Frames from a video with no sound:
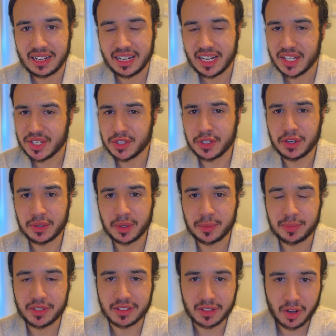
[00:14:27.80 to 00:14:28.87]

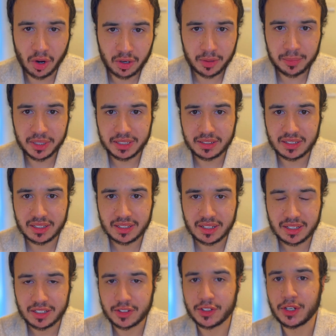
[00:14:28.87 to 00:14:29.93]
Europe's economy,
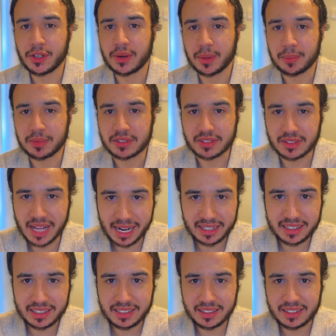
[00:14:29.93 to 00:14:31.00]
Europe's
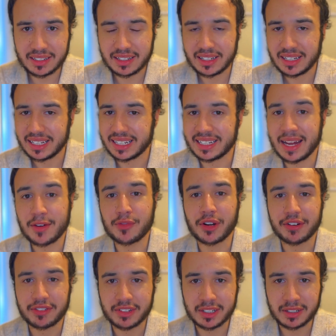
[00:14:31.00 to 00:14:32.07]
standing in
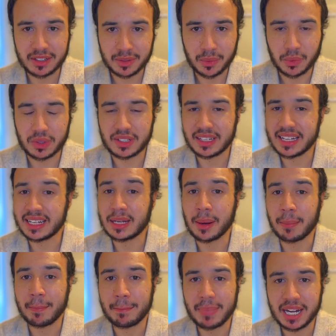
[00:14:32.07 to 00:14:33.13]
everything would take a
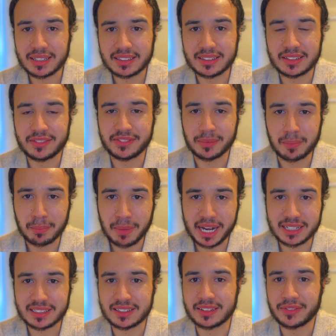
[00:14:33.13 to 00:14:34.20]

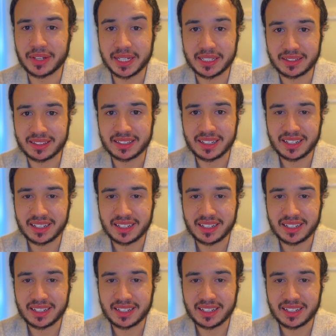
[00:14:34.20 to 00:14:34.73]
massive hit.